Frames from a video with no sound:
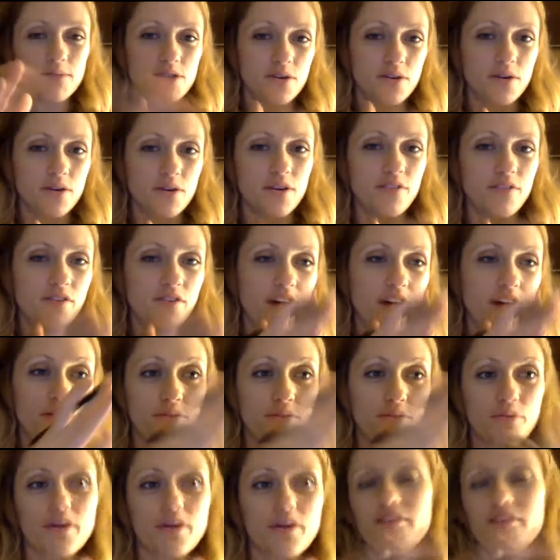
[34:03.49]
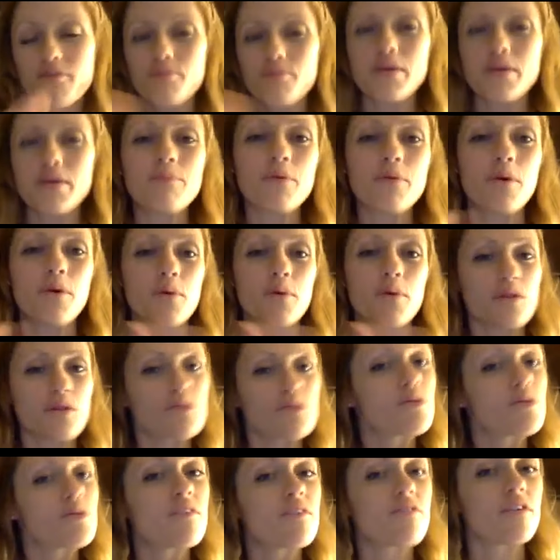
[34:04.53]
So you've got 3 different people with
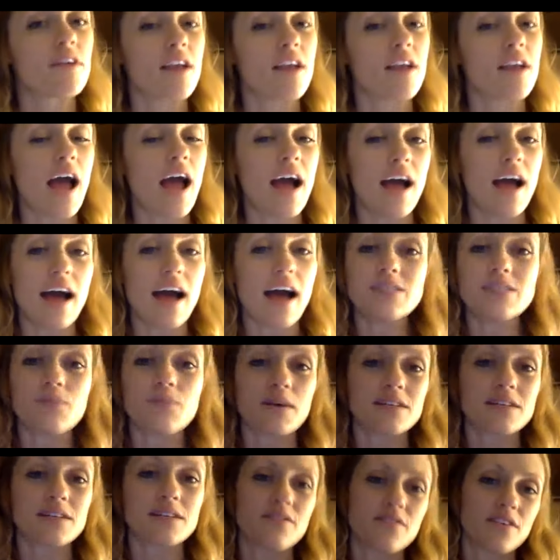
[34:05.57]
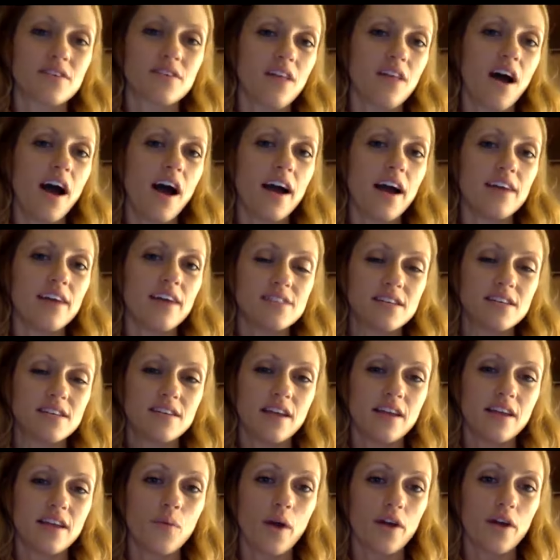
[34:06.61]
3 different aspects of their lives
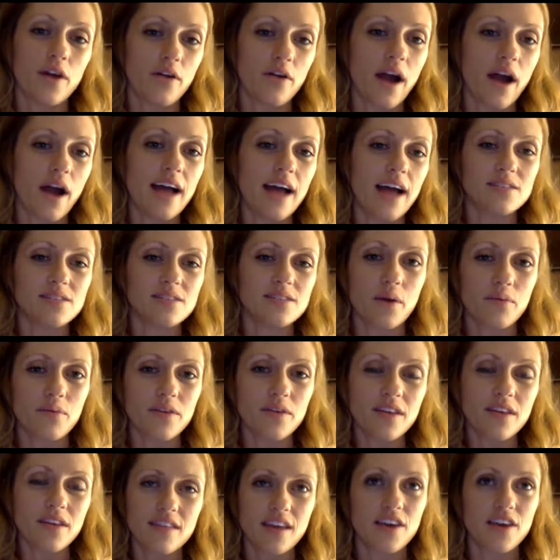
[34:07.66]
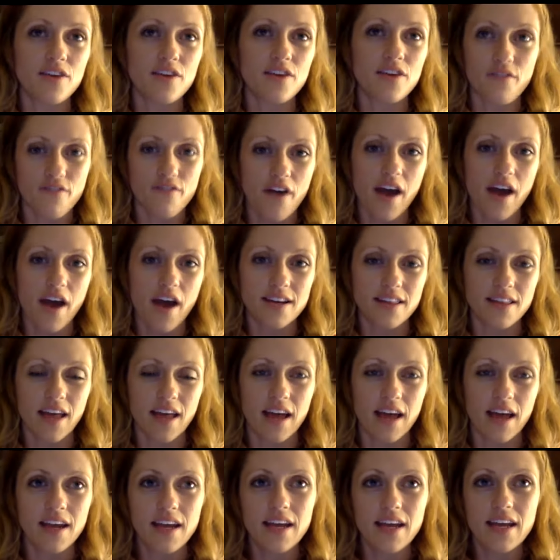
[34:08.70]
and where they're at. So I really think you'll find
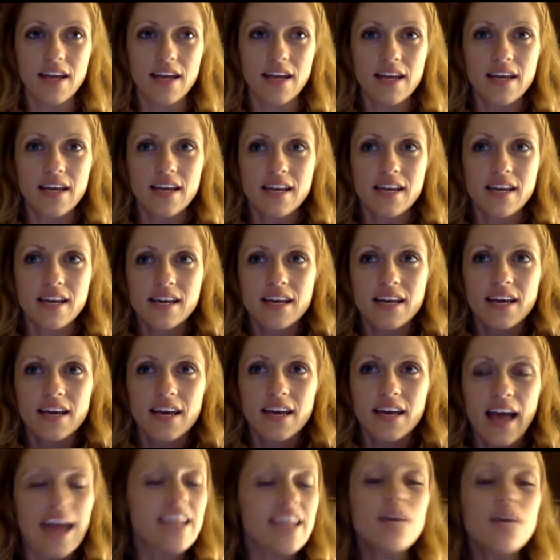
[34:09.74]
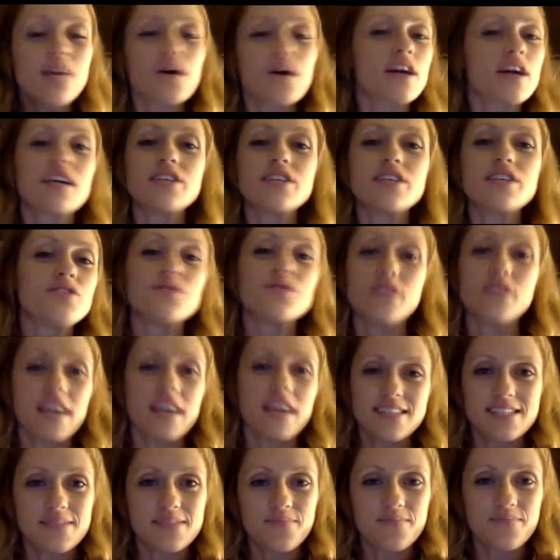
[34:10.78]
that anyone can do
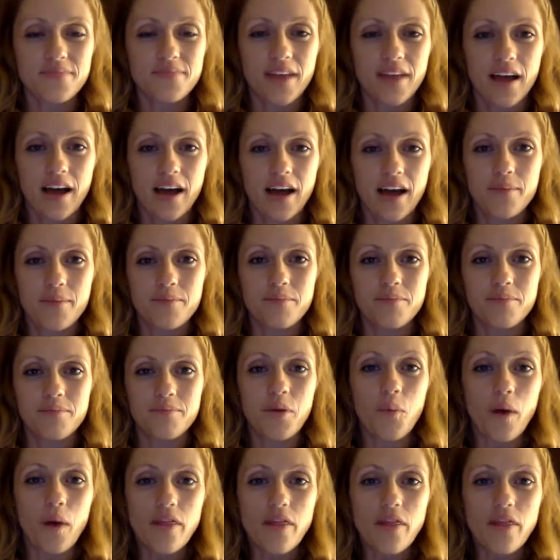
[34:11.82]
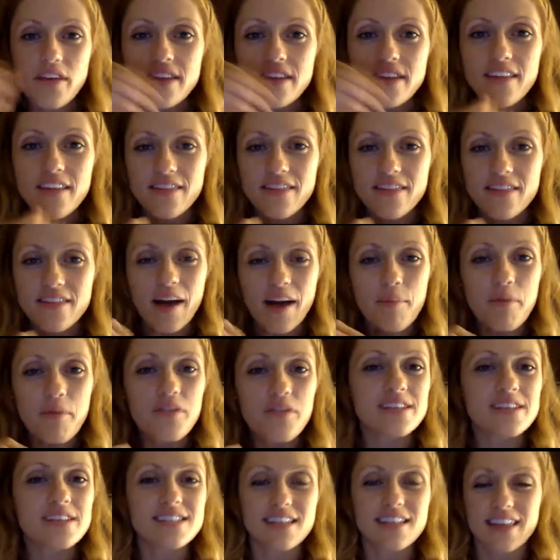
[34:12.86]
this. The couple
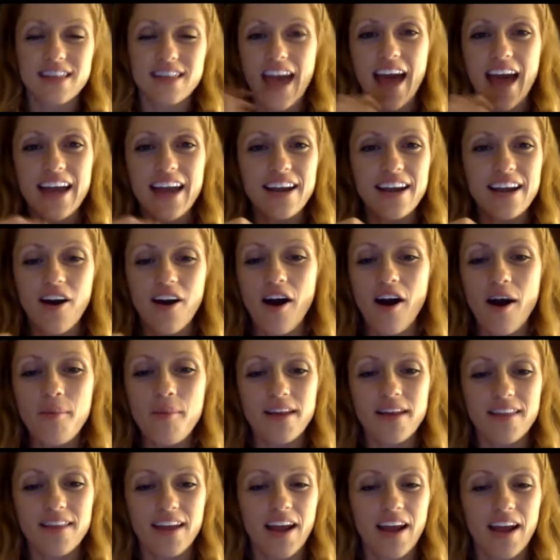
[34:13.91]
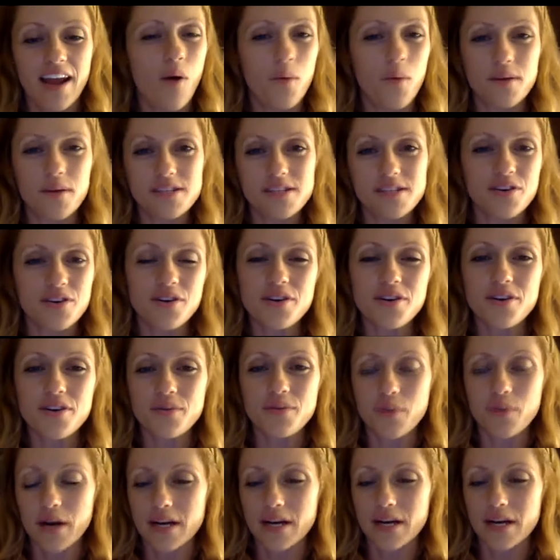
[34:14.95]
things that they had in common that I always
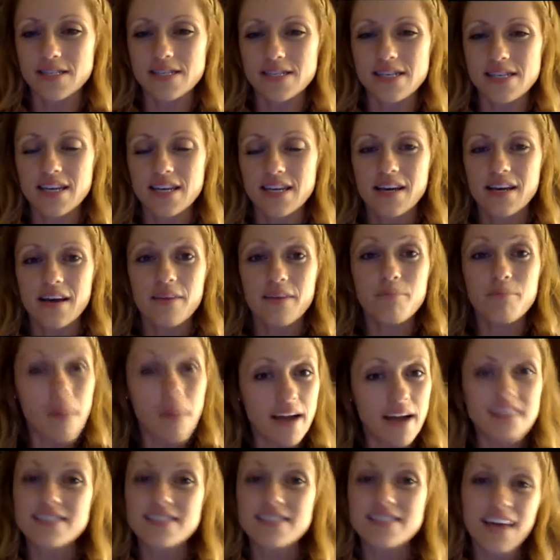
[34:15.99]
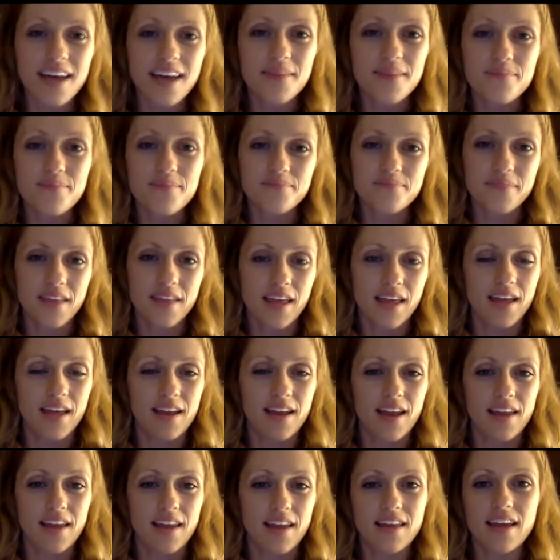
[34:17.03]
heard was mindset.
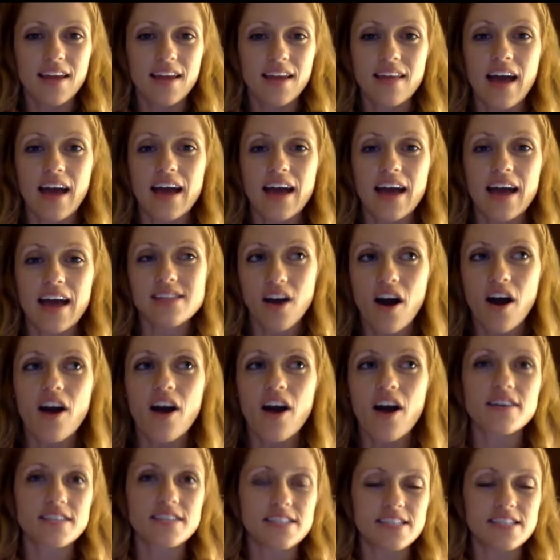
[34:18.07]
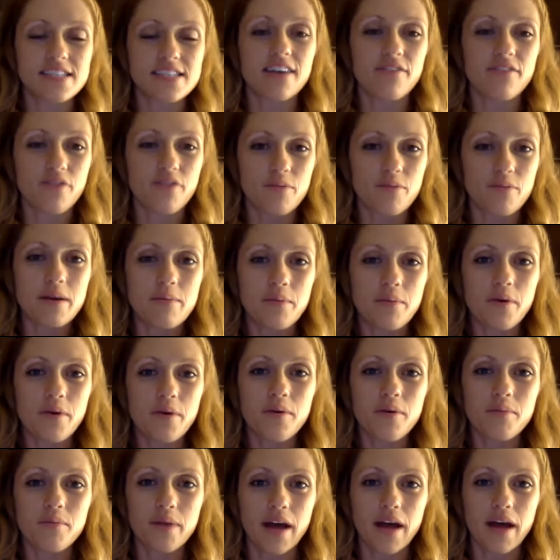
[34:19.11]
And I think that is the hardest thing for
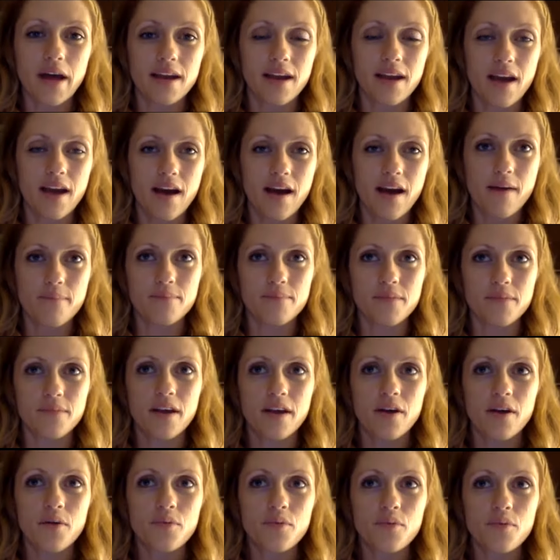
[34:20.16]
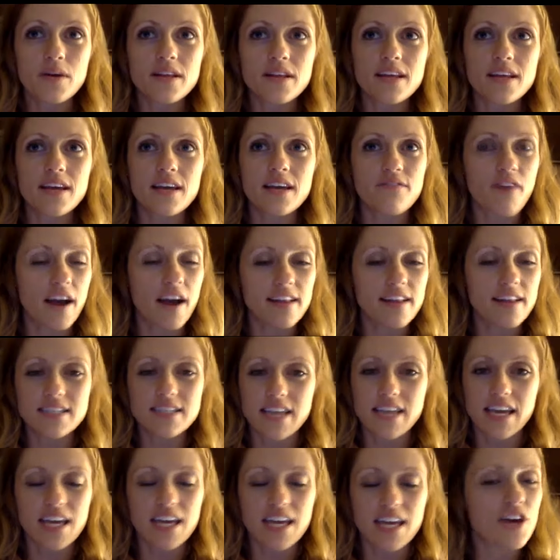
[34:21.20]
people, but really finally
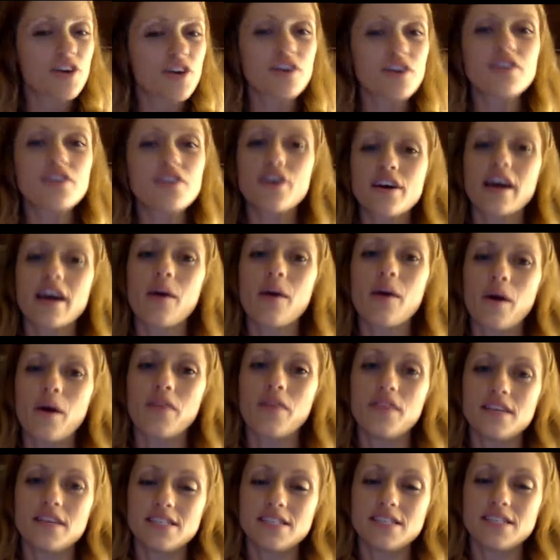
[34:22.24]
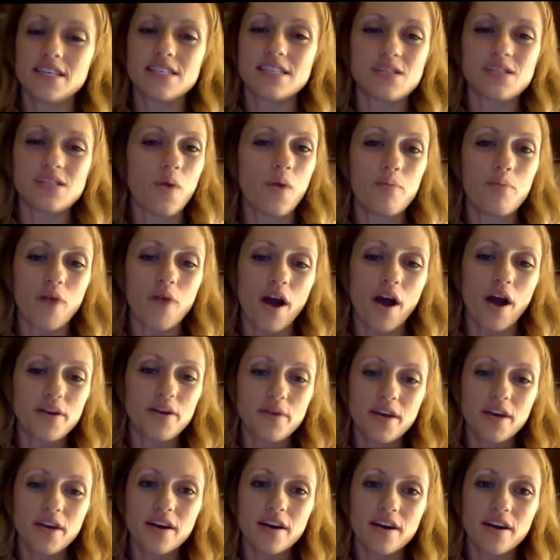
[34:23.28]
taking a good look at what this is and what brought
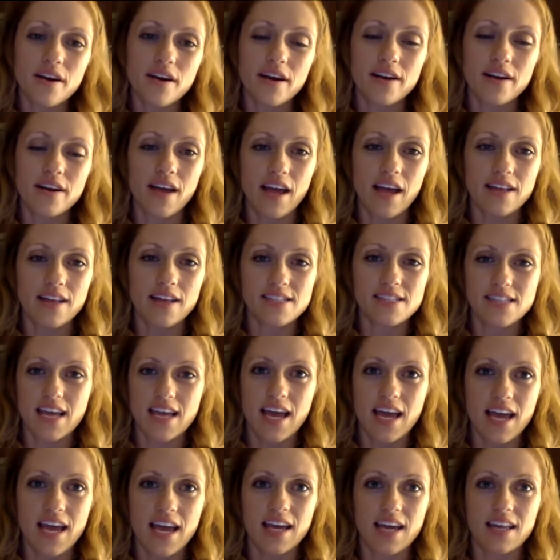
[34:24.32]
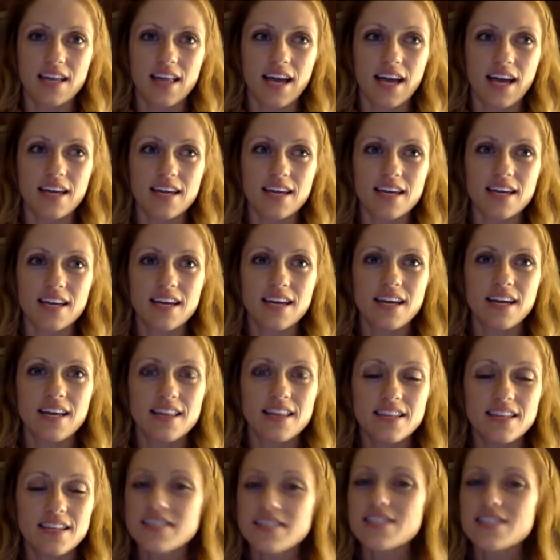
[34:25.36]
you here, and saying like,
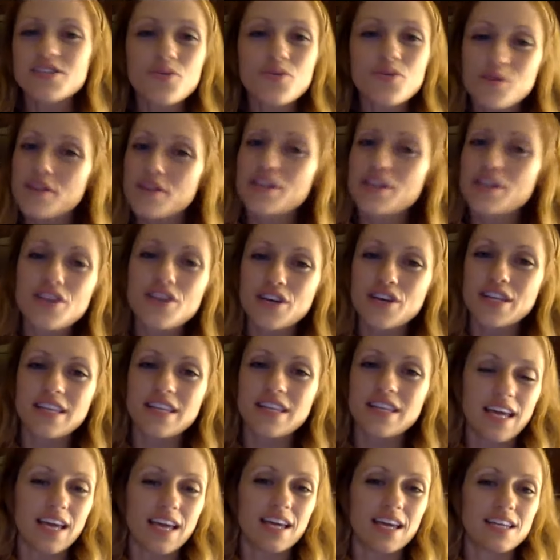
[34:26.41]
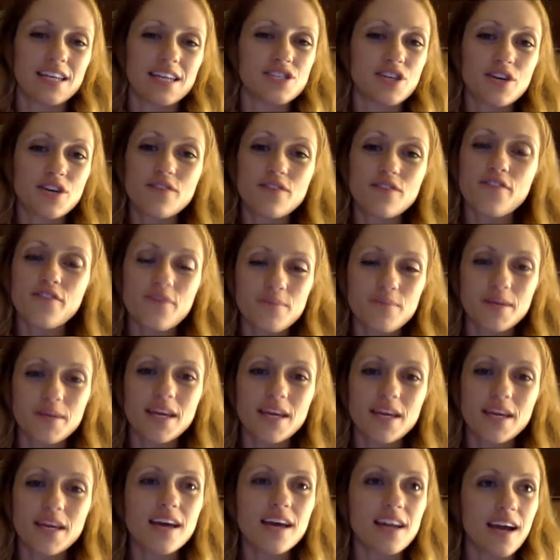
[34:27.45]
this is a really good thing. It's good for me.